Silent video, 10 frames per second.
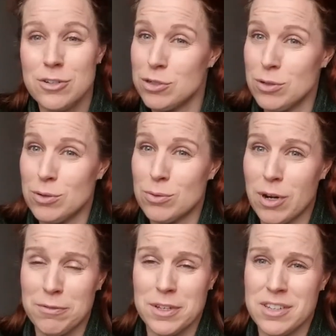due
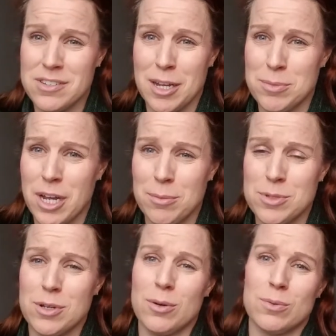roughly at the same time.
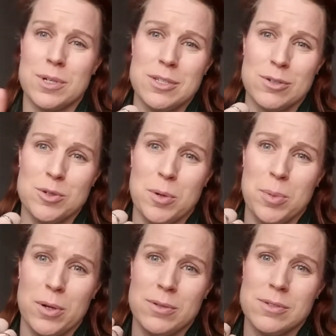So research
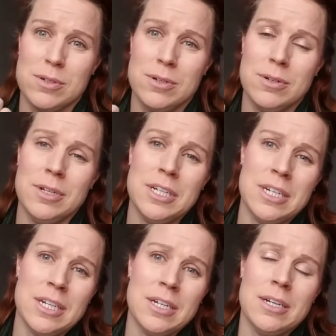proposal,
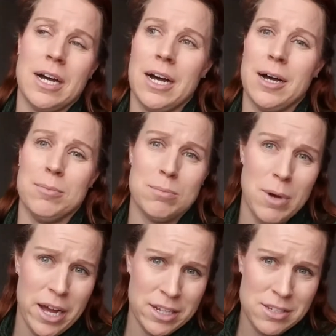
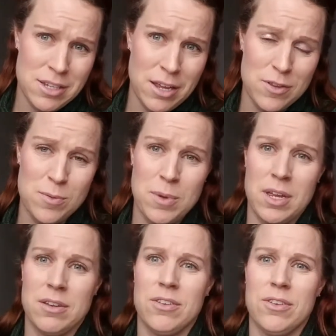mock
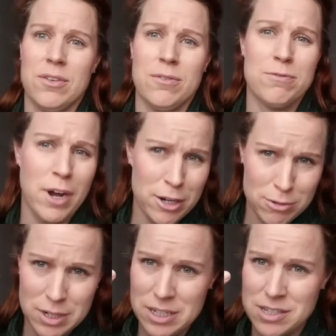assessment, final
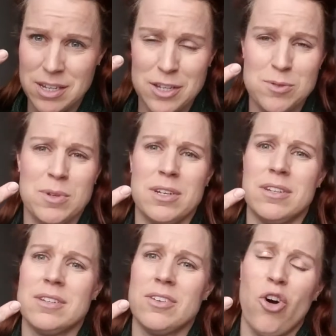written
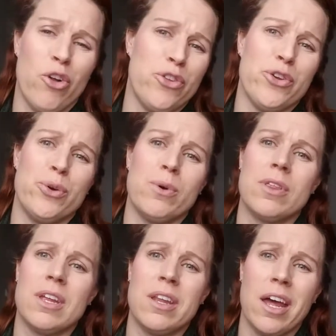assessment, all due
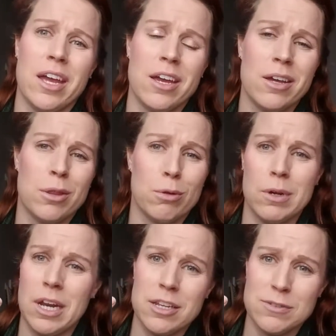within like
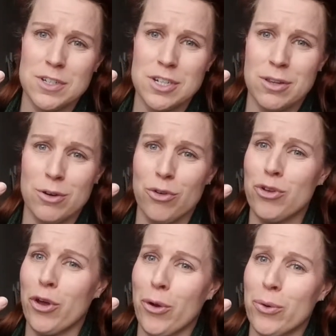3 days of each other.
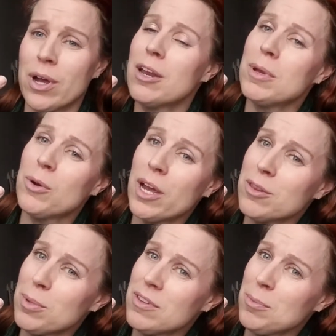So going to be quite
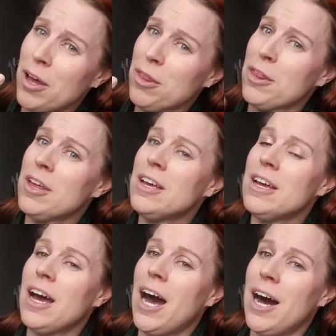the busy month.
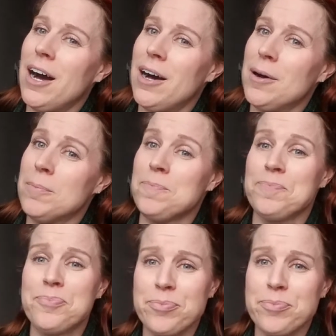And